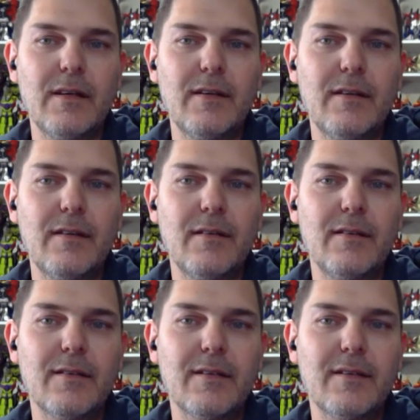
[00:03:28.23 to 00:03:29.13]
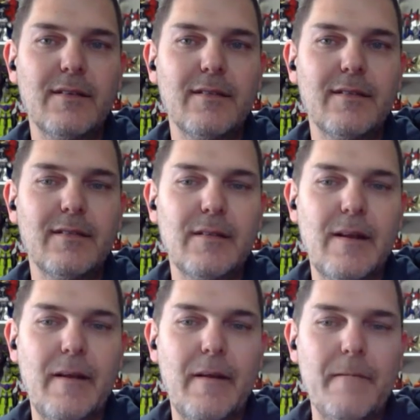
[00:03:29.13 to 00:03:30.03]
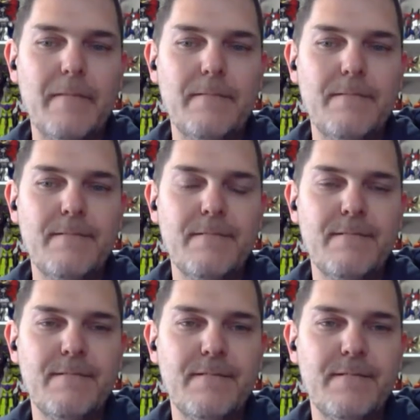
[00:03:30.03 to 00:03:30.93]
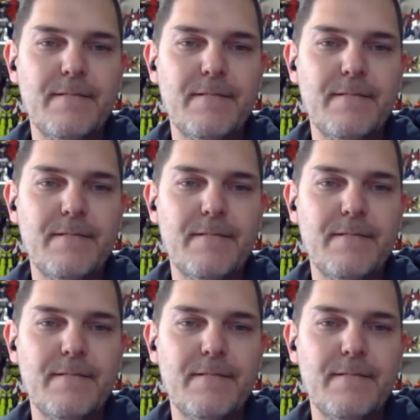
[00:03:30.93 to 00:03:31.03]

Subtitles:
No words are spoken by the person on screen.